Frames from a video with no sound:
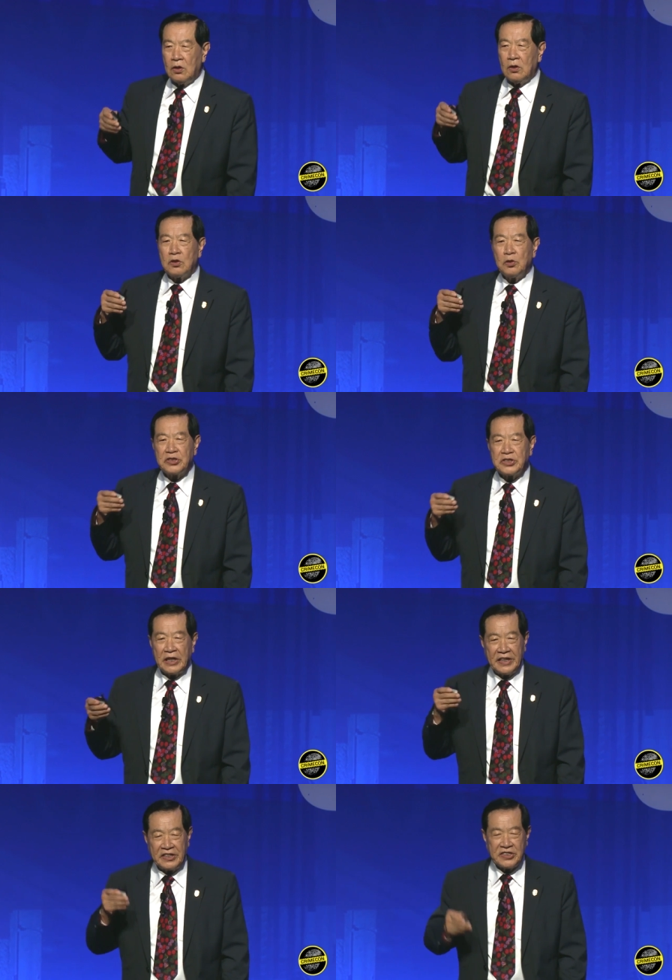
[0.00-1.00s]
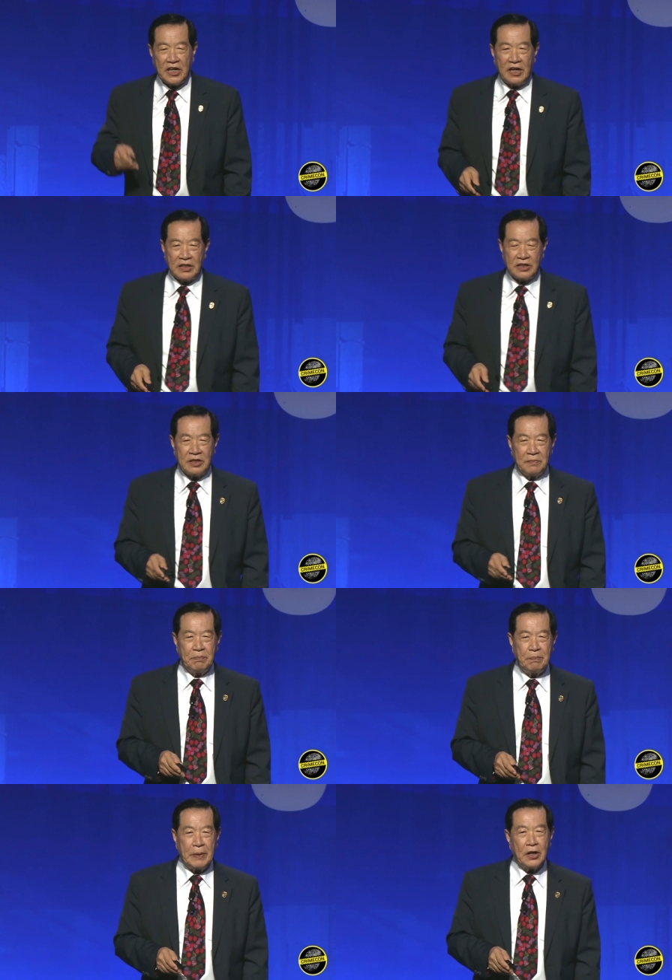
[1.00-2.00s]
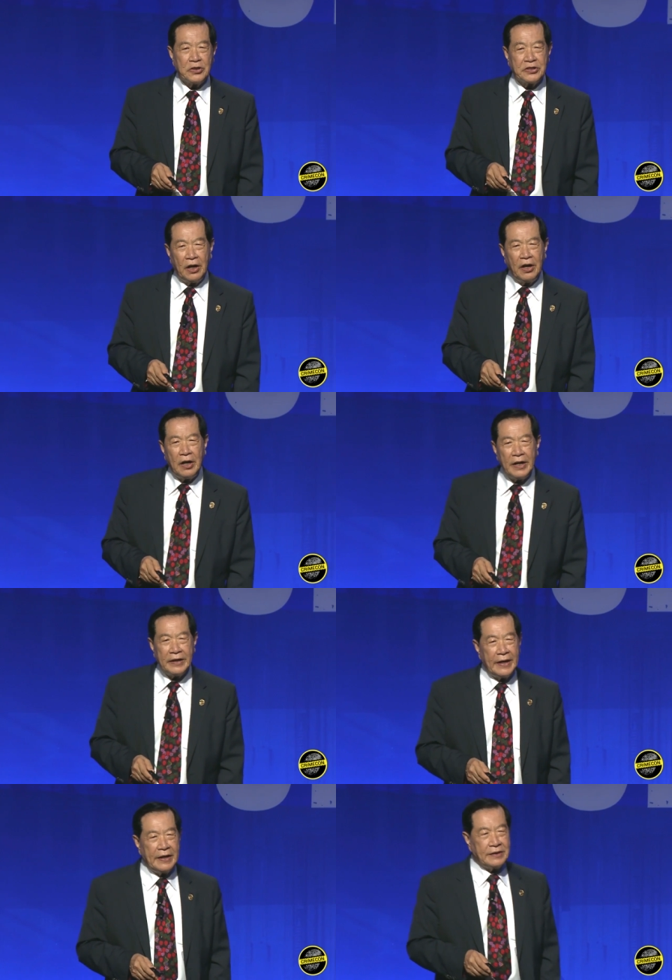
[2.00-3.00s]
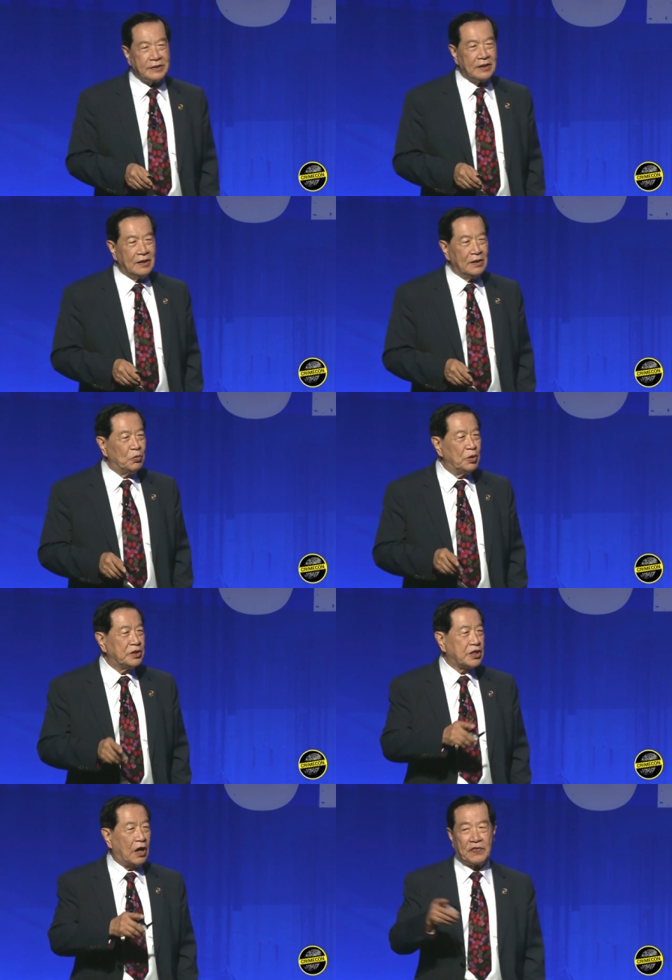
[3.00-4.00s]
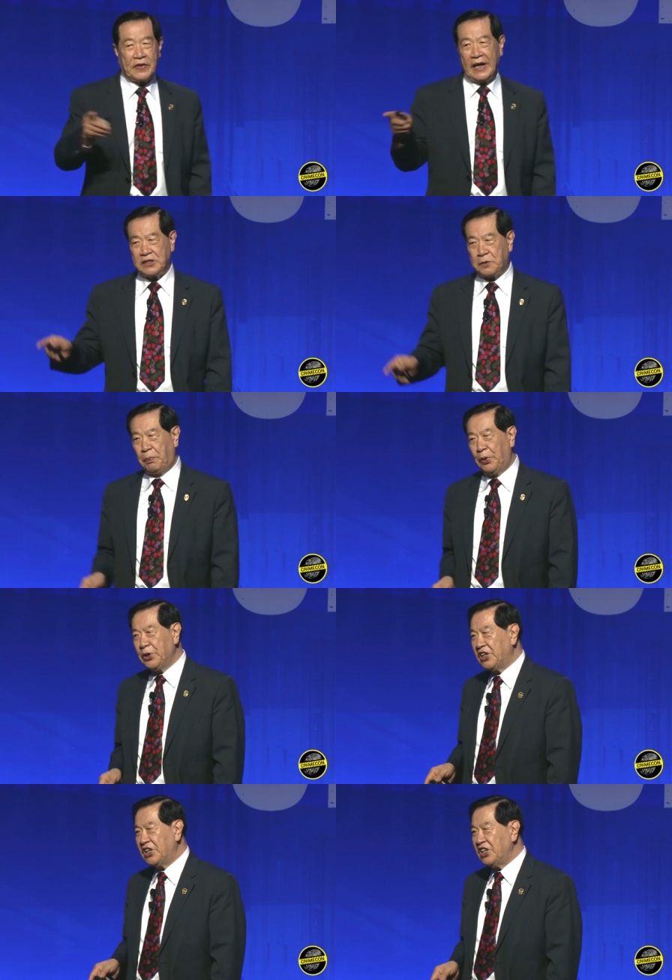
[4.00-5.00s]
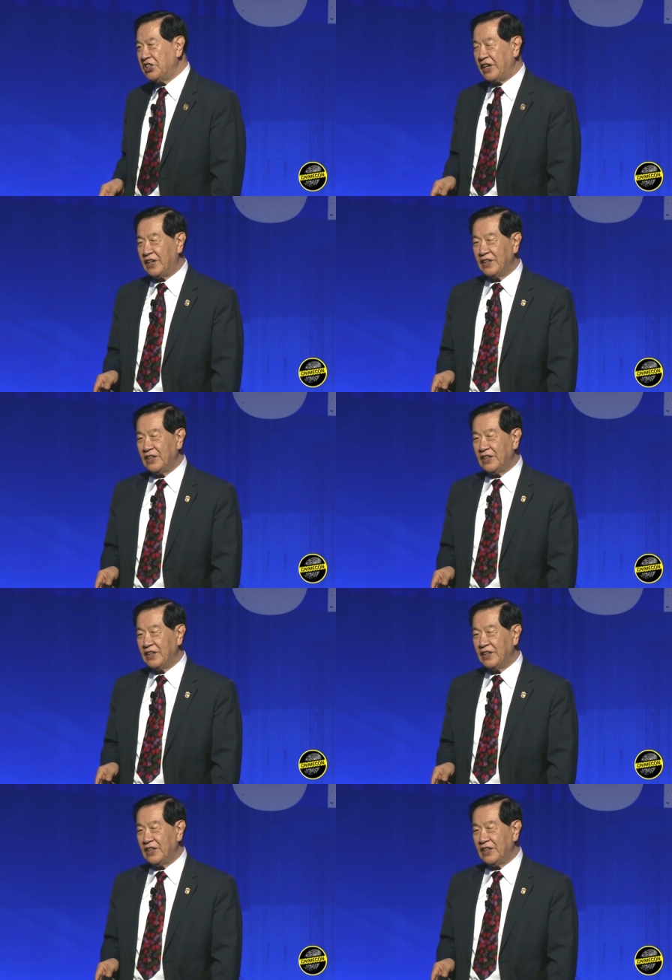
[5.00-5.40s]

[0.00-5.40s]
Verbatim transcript: to study science. Because early days, we solve case pretty easy.